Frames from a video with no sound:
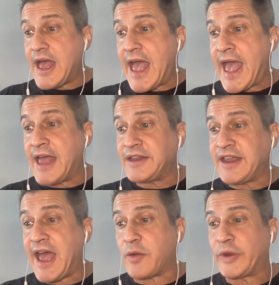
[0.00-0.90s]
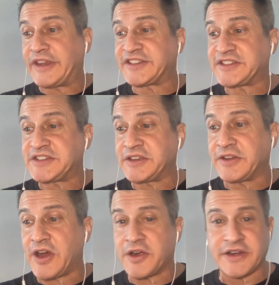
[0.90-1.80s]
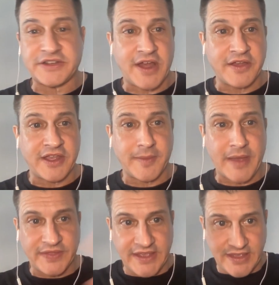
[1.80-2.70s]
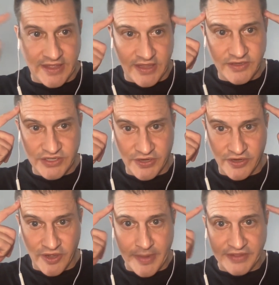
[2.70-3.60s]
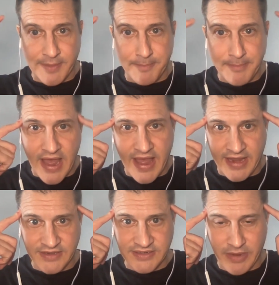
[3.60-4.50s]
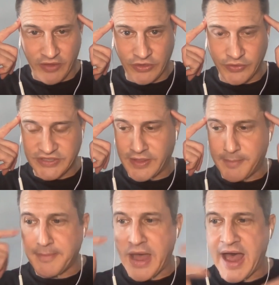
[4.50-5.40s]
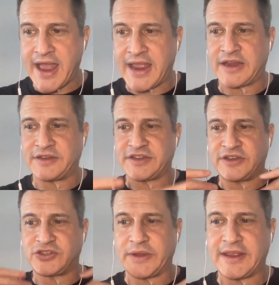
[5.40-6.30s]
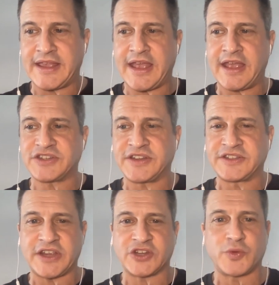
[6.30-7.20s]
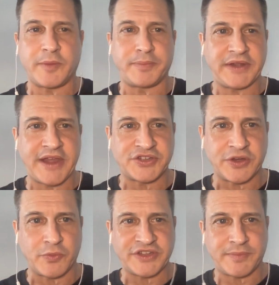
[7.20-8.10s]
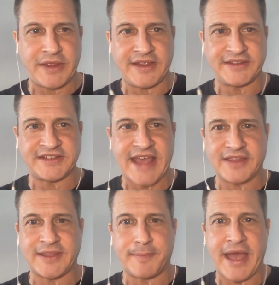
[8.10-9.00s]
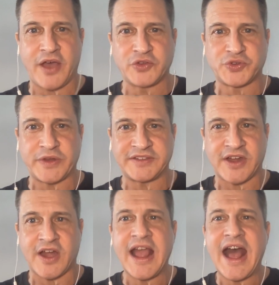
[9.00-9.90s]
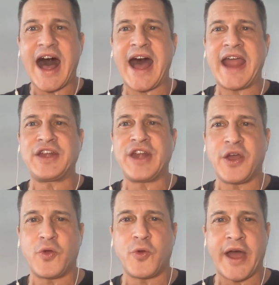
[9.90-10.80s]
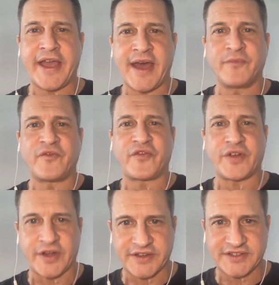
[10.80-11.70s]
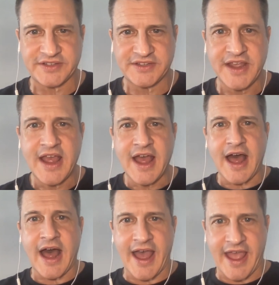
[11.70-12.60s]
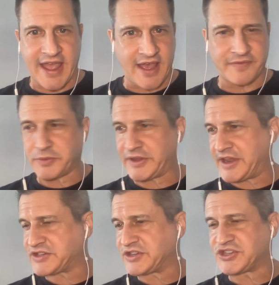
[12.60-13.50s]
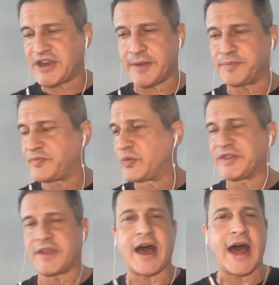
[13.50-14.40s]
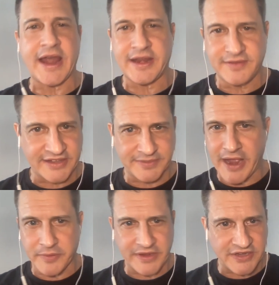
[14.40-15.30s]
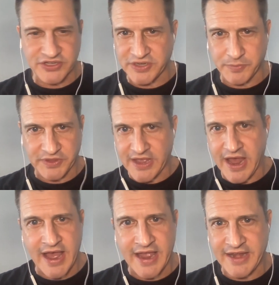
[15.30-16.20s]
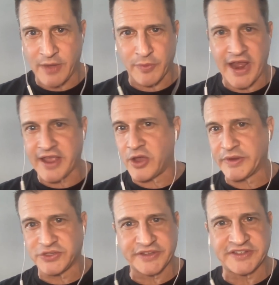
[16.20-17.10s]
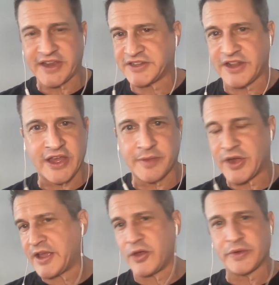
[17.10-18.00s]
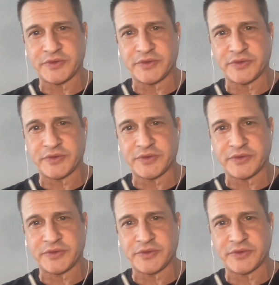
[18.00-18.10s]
And yet we still aren't talking about the internal, about the mind, about using the mind to engage in sexual pleasure, which means that the boundaries are, I know who I am first. I have a relationship with God. That's my relationship with God. And when I go into a sex club or I go into a